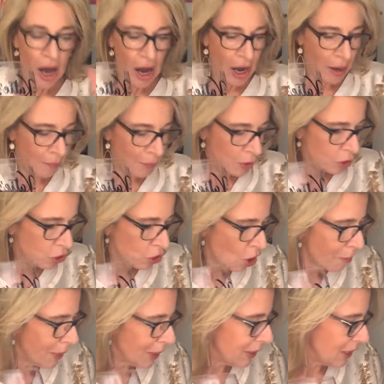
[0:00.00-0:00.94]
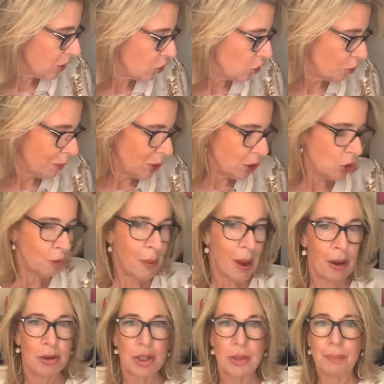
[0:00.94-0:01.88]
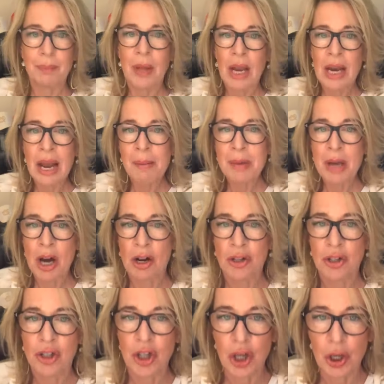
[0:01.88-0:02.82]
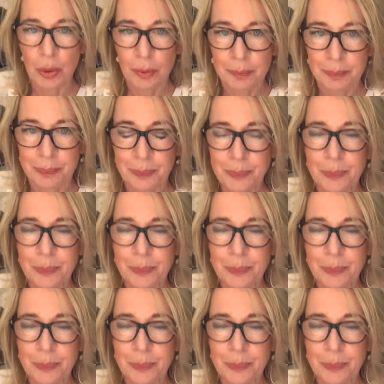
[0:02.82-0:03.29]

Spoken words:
So many things to speak to you about. Let me ask you,